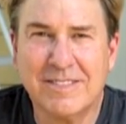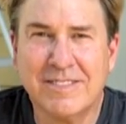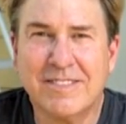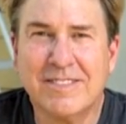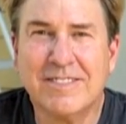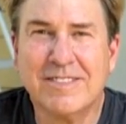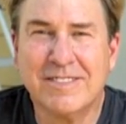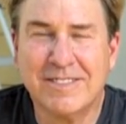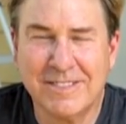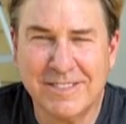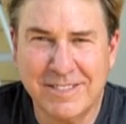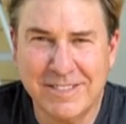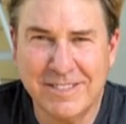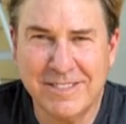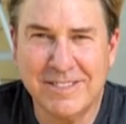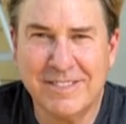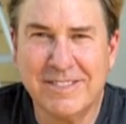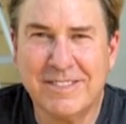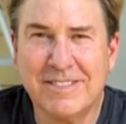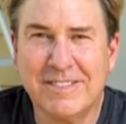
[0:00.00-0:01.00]

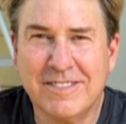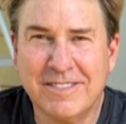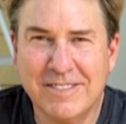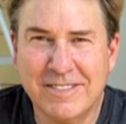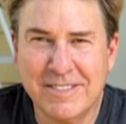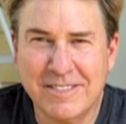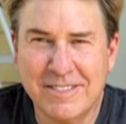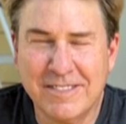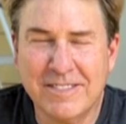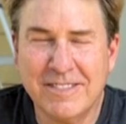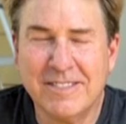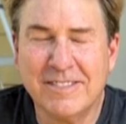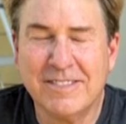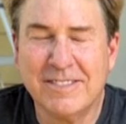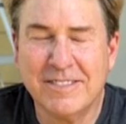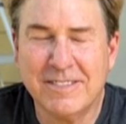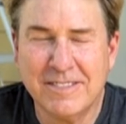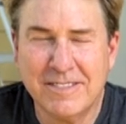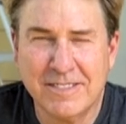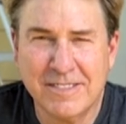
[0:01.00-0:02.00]

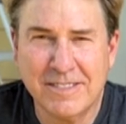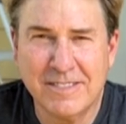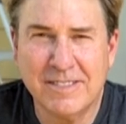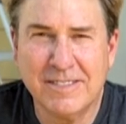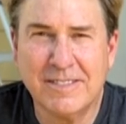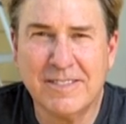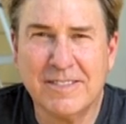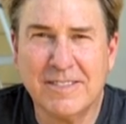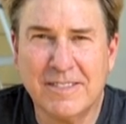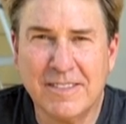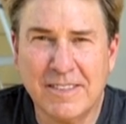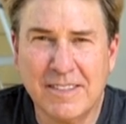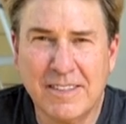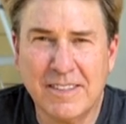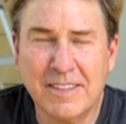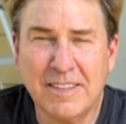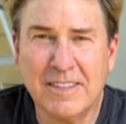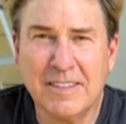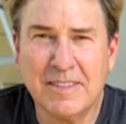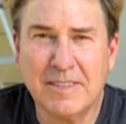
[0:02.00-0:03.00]

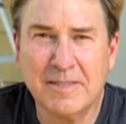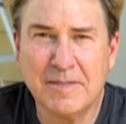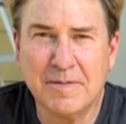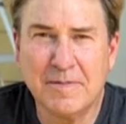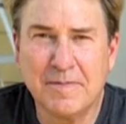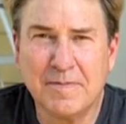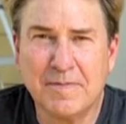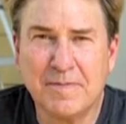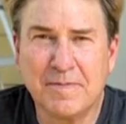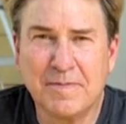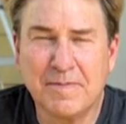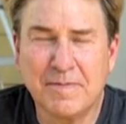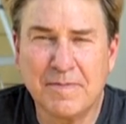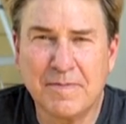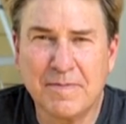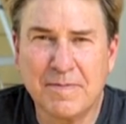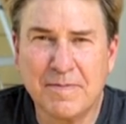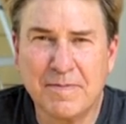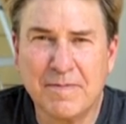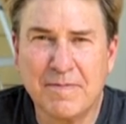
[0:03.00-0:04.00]

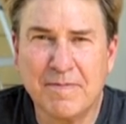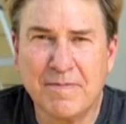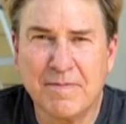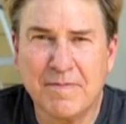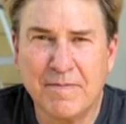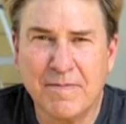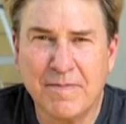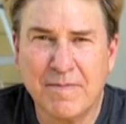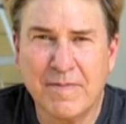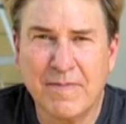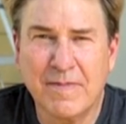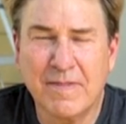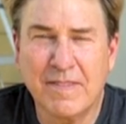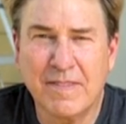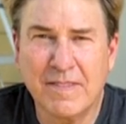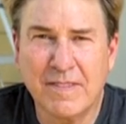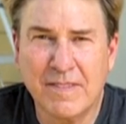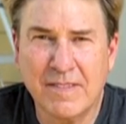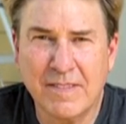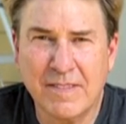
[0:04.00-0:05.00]

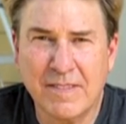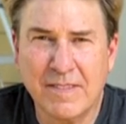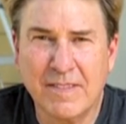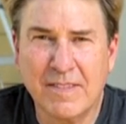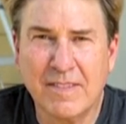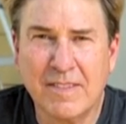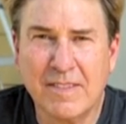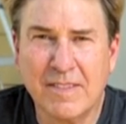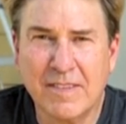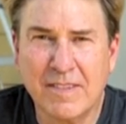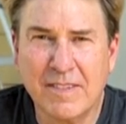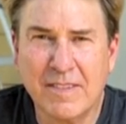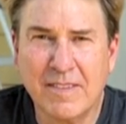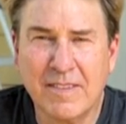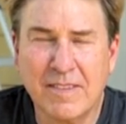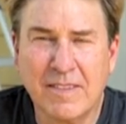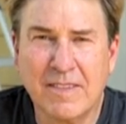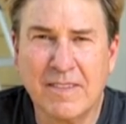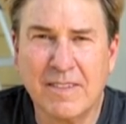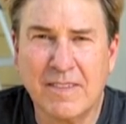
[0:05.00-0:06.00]

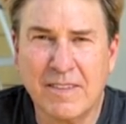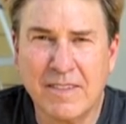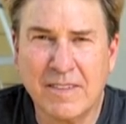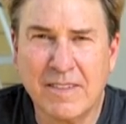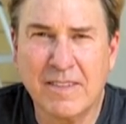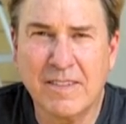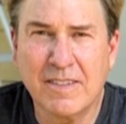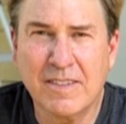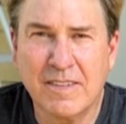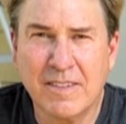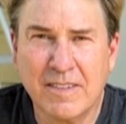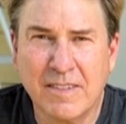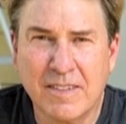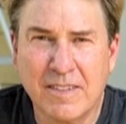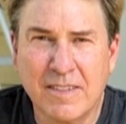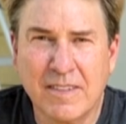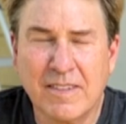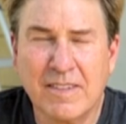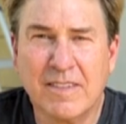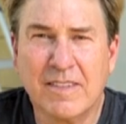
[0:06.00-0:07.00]

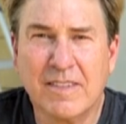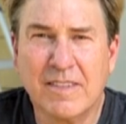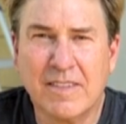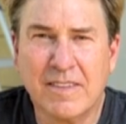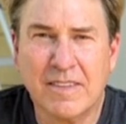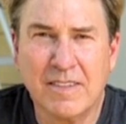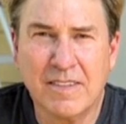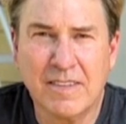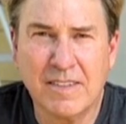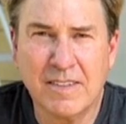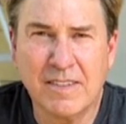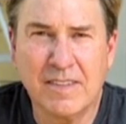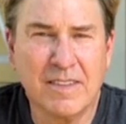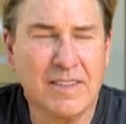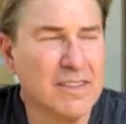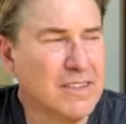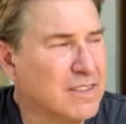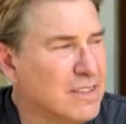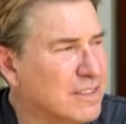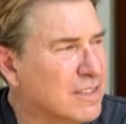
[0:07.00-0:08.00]
No words are spoken by the person on screen.